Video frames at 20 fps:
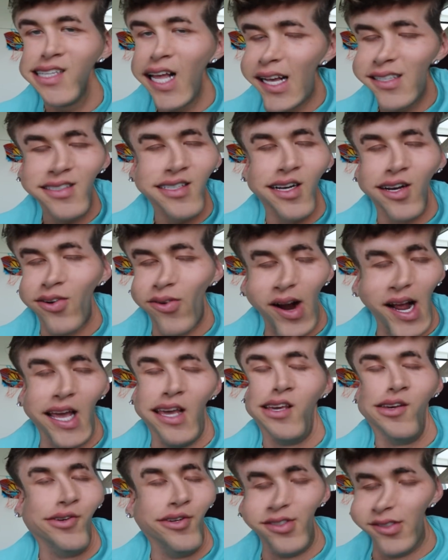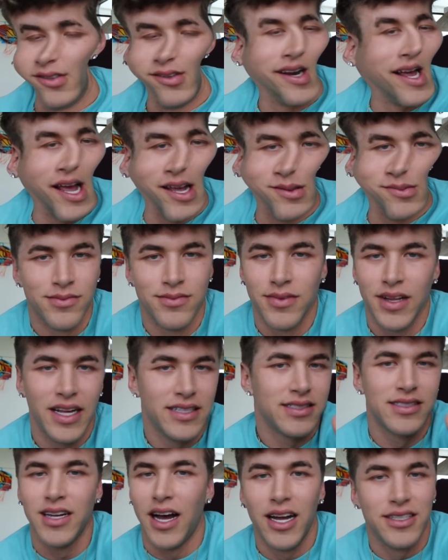That's a great username.
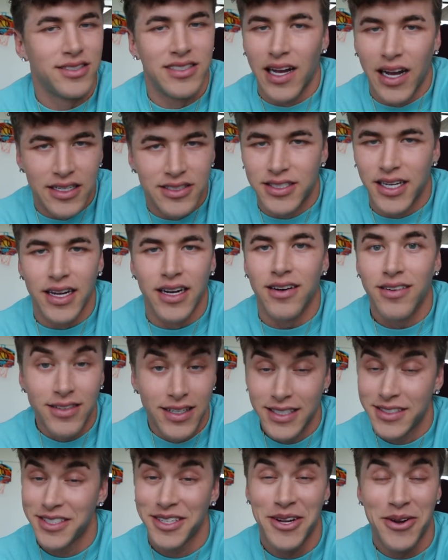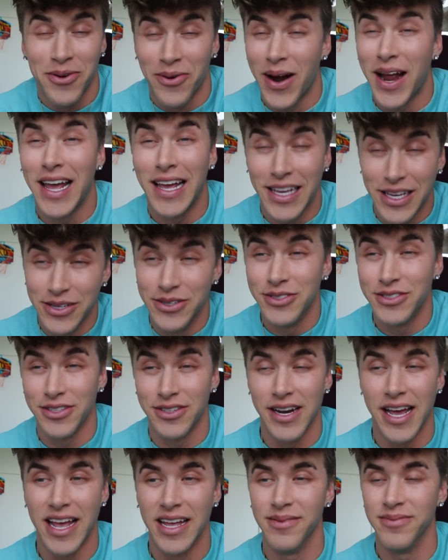Let's not judge here. That's a great
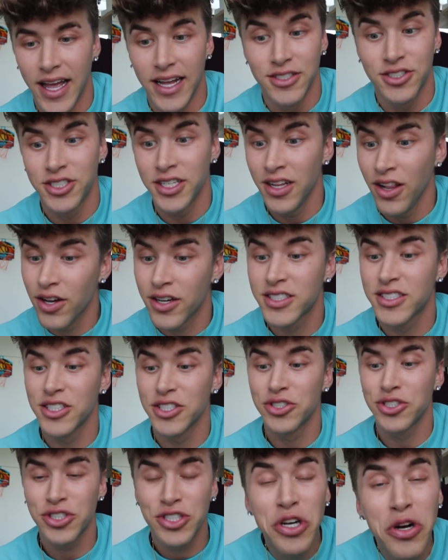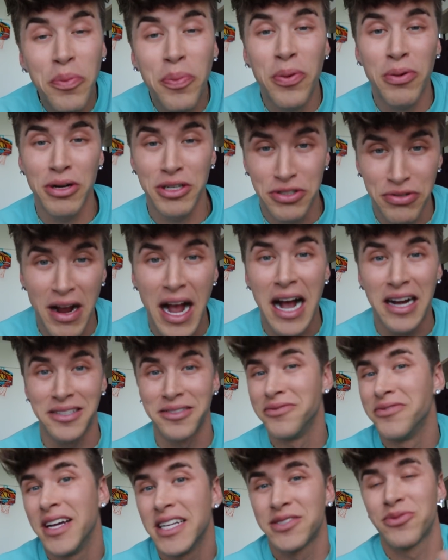username. And she looks super
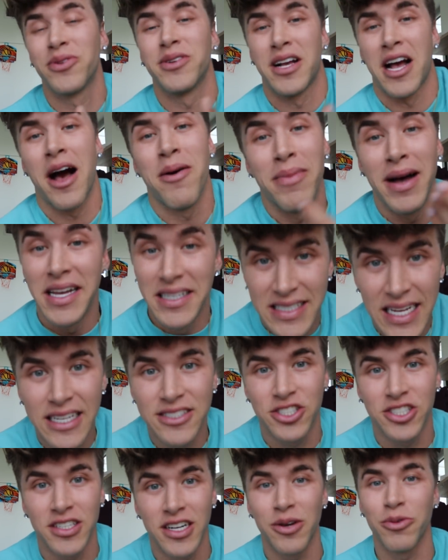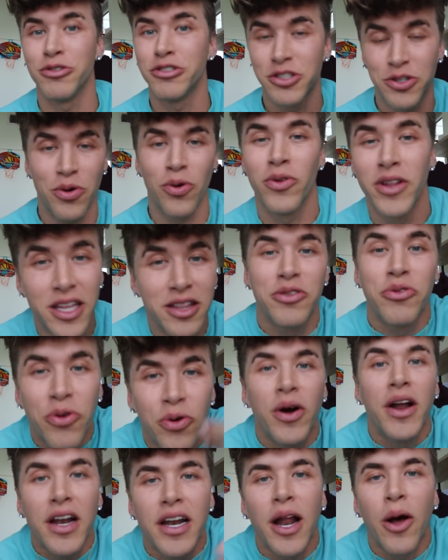attractive. That's what got my attention. I was scrolling
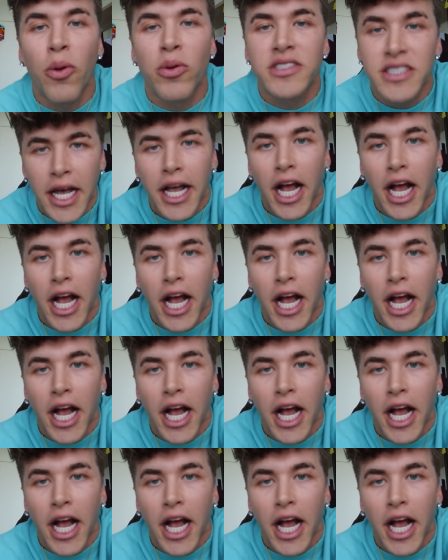through it and I was